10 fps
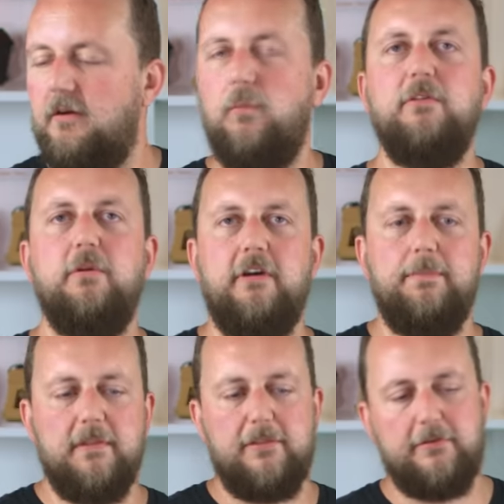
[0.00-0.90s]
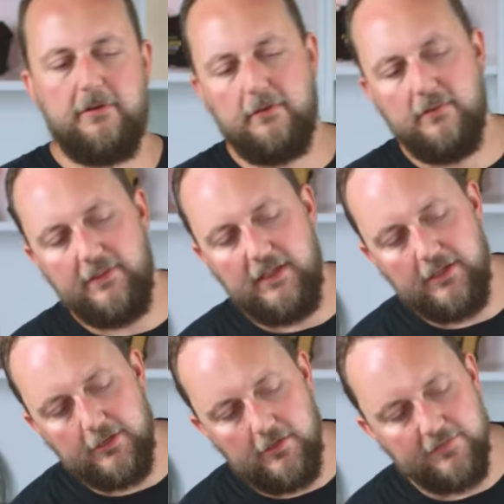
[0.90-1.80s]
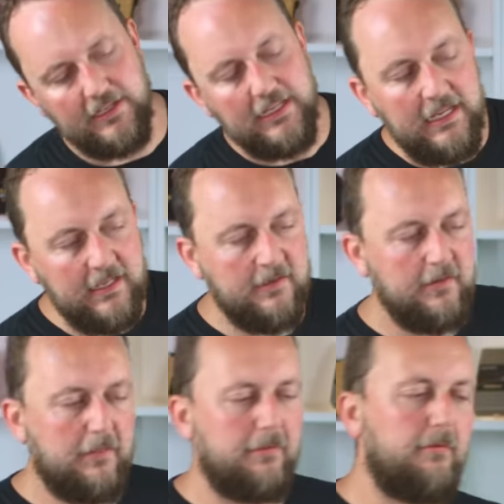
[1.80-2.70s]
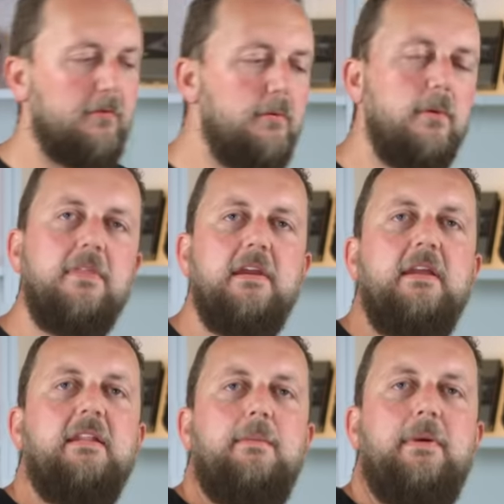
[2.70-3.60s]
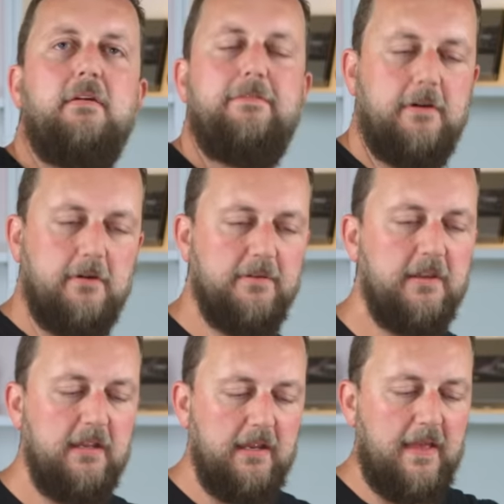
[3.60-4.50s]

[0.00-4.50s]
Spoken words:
Once we've opened the throttle, the air goes in through the inlet manifold